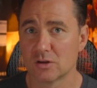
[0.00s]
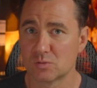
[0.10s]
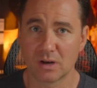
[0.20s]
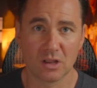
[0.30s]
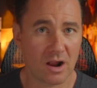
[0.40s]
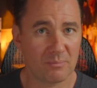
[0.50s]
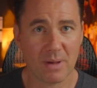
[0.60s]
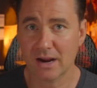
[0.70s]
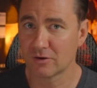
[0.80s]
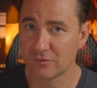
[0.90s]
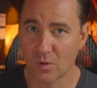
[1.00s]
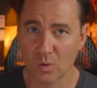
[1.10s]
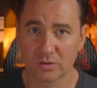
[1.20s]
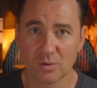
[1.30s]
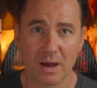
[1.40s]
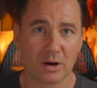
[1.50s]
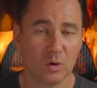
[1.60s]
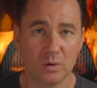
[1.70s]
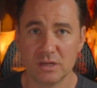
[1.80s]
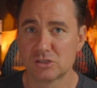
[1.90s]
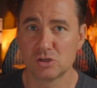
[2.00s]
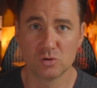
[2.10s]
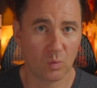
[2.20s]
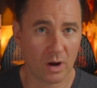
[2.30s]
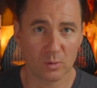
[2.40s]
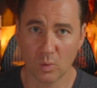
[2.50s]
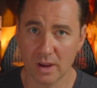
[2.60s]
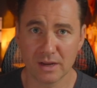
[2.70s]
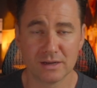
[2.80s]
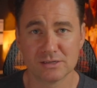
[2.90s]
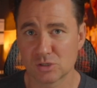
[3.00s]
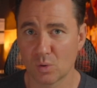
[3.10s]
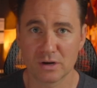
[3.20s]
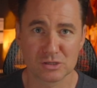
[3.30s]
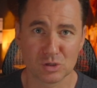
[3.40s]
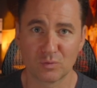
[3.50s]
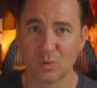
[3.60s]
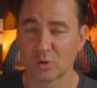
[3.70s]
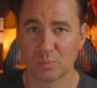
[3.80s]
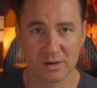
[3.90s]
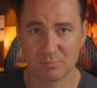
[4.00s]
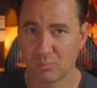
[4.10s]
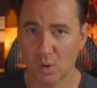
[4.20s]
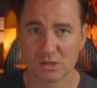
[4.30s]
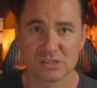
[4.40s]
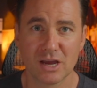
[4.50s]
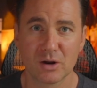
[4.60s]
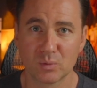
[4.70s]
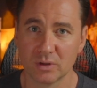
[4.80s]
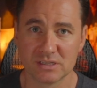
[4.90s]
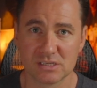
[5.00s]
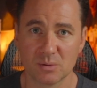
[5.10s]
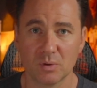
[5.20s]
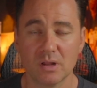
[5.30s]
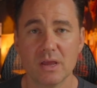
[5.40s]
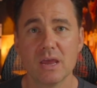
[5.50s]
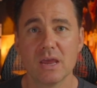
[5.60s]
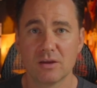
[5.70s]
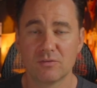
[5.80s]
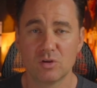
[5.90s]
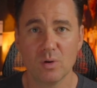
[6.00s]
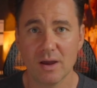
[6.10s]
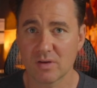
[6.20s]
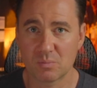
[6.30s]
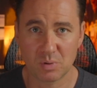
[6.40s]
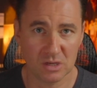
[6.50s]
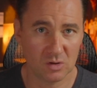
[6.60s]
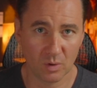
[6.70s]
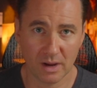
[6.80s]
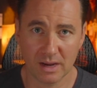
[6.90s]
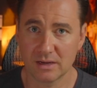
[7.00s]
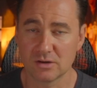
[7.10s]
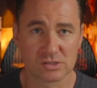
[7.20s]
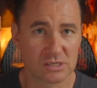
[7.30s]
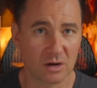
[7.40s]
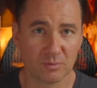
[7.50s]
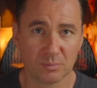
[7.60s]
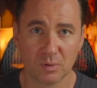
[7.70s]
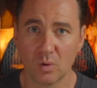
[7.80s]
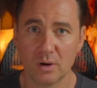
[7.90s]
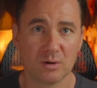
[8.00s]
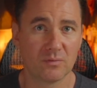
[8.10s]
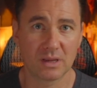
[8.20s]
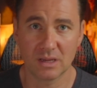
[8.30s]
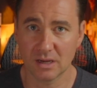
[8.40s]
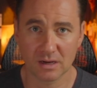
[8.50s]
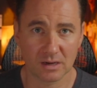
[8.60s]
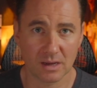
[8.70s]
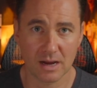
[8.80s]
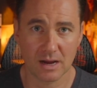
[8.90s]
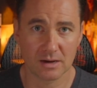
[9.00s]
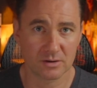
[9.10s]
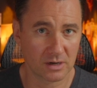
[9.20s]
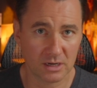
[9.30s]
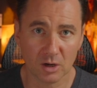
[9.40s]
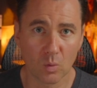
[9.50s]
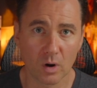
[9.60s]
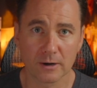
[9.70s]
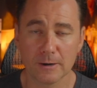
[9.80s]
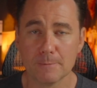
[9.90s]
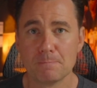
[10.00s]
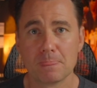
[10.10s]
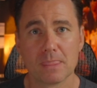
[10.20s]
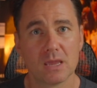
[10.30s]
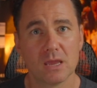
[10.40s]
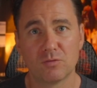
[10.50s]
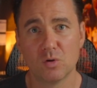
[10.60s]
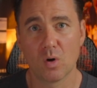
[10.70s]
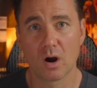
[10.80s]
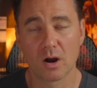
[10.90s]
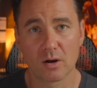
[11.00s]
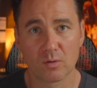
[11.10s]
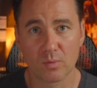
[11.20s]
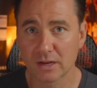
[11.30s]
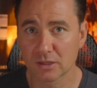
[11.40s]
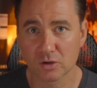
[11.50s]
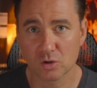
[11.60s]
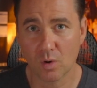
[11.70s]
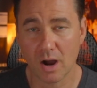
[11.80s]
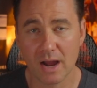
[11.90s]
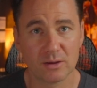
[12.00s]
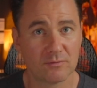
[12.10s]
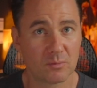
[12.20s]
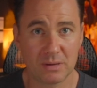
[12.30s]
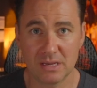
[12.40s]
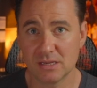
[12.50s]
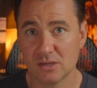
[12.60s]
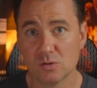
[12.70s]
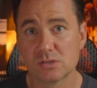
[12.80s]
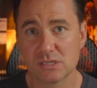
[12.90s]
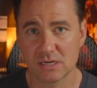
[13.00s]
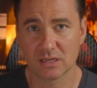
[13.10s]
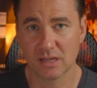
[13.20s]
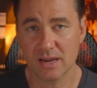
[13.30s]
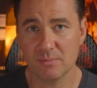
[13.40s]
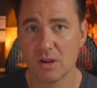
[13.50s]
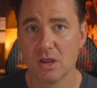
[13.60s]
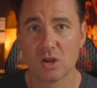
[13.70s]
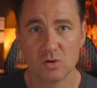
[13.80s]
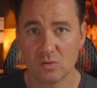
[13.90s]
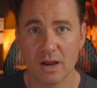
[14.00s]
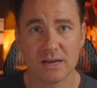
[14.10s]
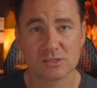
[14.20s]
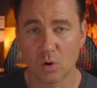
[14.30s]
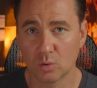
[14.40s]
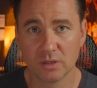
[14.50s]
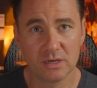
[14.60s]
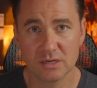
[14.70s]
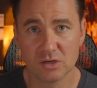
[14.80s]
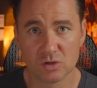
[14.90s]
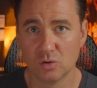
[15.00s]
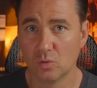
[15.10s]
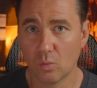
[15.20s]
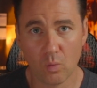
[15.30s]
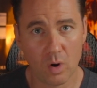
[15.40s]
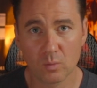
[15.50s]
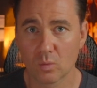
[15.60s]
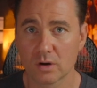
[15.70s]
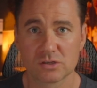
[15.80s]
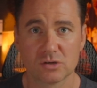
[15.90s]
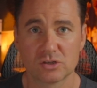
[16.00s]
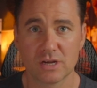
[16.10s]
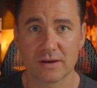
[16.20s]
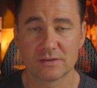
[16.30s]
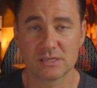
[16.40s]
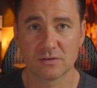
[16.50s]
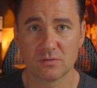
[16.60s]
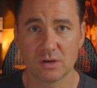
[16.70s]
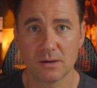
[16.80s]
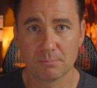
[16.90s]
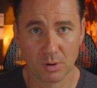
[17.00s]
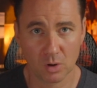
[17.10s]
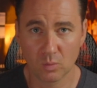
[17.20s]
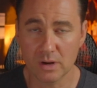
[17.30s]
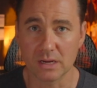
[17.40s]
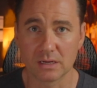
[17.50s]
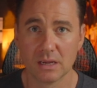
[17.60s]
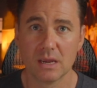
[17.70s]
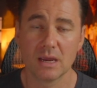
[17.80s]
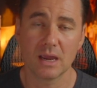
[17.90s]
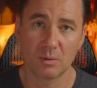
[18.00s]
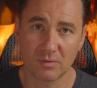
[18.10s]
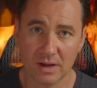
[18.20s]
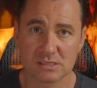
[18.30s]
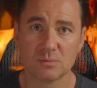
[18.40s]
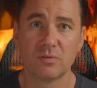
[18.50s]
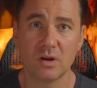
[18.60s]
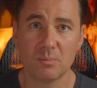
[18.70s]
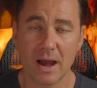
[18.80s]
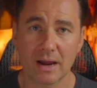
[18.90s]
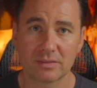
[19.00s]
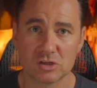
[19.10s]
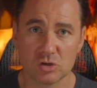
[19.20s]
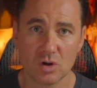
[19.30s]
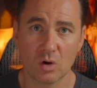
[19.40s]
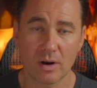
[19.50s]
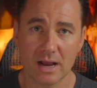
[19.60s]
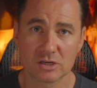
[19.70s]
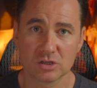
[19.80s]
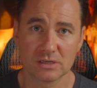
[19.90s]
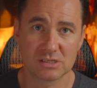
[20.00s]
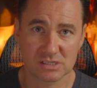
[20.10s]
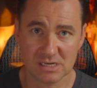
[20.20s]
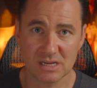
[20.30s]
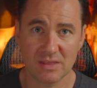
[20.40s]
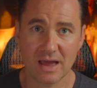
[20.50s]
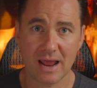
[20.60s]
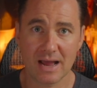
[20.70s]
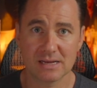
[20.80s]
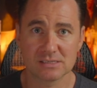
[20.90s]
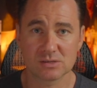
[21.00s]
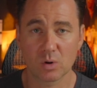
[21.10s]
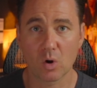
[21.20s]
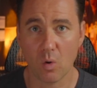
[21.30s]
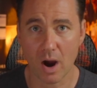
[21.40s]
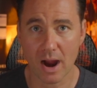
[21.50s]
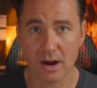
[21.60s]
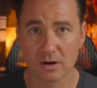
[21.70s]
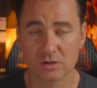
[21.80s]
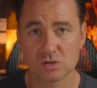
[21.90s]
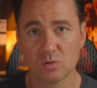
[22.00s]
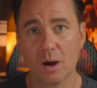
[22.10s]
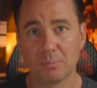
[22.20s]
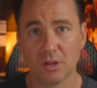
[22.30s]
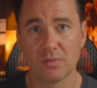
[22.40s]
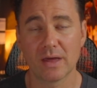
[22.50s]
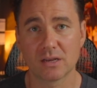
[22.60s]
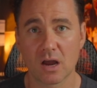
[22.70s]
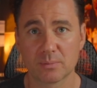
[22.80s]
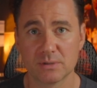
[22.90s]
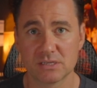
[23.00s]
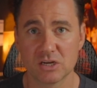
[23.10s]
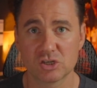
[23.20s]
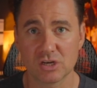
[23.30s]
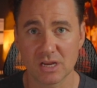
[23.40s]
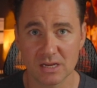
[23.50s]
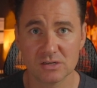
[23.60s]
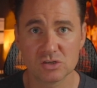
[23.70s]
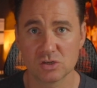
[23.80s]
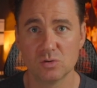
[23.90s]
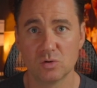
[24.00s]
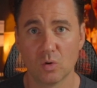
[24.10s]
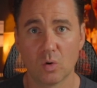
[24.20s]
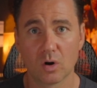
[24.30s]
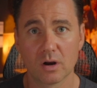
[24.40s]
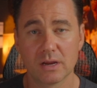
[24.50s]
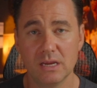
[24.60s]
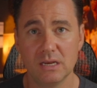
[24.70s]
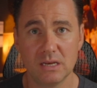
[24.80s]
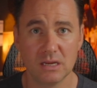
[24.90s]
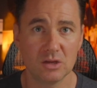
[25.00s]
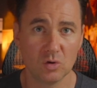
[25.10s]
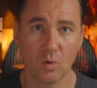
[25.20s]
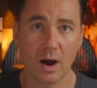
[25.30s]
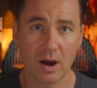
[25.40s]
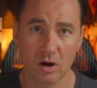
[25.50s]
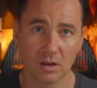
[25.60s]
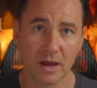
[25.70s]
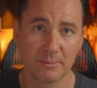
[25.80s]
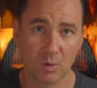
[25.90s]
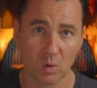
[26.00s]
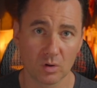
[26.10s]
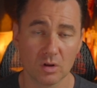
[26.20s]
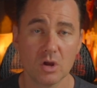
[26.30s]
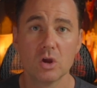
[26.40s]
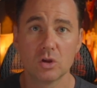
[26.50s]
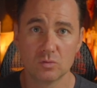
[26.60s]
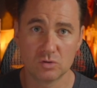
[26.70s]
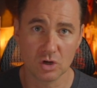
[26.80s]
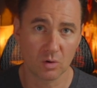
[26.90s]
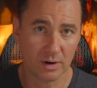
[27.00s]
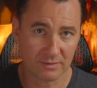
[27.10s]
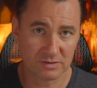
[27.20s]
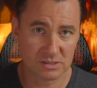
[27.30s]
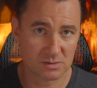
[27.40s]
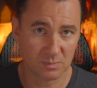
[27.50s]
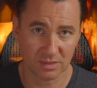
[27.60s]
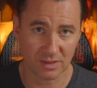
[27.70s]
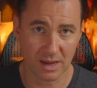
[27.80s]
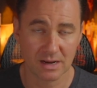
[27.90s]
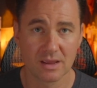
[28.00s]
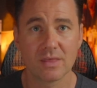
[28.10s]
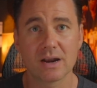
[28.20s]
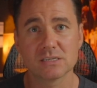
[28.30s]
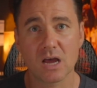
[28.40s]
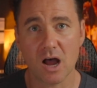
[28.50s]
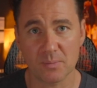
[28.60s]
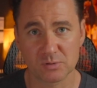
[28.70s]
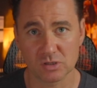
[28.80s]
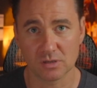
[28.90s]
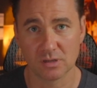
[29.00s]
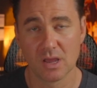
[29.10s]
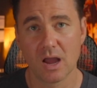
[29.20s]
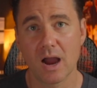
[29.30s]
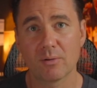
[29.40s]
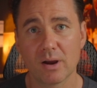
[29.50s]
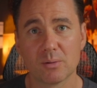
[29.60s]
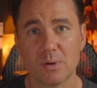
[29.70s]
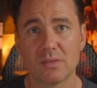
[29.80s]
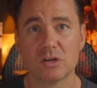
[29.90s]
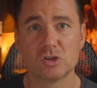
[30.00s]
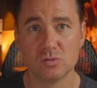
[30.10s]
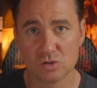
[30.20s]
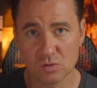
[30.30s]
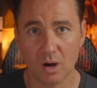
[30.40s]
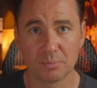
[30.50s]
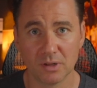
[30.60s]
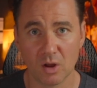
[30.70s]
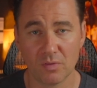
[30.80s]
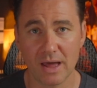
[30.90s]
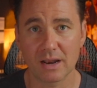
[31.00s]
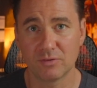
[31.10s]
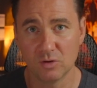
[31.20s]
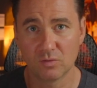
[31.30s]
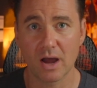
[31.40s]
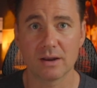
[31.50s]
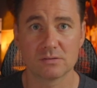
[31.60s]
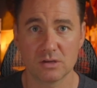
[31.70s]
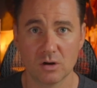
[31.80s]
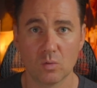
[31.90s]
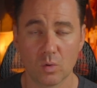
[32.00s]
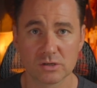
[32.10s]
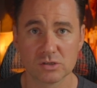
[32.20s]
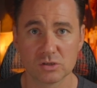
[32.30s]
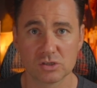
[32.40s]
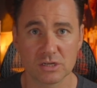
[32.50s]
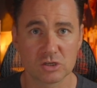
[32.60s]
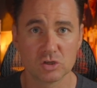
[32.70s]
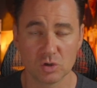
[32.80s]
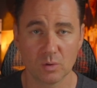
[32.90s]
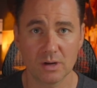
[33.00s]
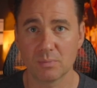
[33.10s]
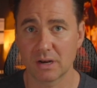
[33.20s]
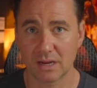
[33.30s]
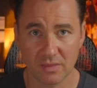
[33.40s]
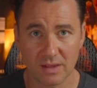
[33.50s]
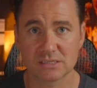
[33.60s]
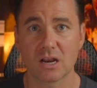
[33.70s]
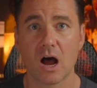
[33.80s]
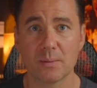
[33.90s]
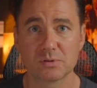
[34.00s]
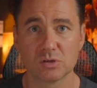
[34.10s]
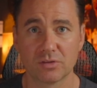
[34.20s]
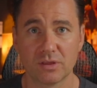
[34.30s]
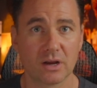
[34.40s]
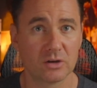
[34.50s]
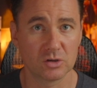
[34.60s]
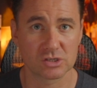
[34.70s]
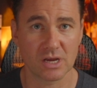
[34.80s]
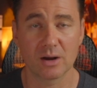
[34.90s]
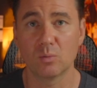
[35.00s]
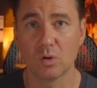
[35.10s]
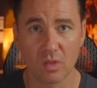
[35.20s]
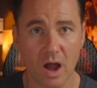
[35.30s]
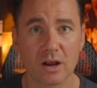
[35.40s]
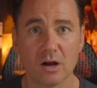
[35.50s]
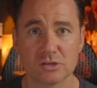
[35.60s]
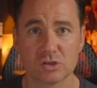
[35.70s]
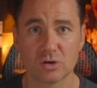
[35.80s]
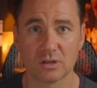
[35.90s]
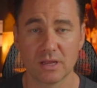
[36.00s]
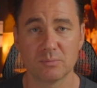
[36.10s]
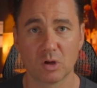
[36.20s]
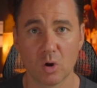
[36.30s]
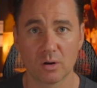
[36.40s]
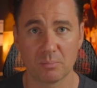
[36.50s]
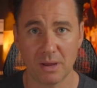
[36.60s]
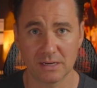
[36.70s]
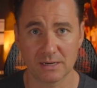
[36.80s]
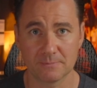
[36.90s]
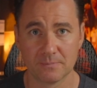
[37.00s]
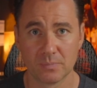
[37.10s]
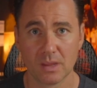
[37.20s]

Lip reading: There's been a lot of back and forth about who needs to do what when and so on and so forth, but it boils down really simple. If you have a PUA, you're self-employed, you have a gig, you're a gig worker. If you are a regular UI, you have a PEUC claim, you guys only need to do one work search activity per week. And we've gotten some feedback that you don't actually see that as required to upload that documentation into your EDD UI online portal. You don't have to submit that. That is optional. I recommend that you do upload that if you've got, you know, work searches that you're doing. But again, that's an optional thing on your side. It will not cause your claim to go into pending.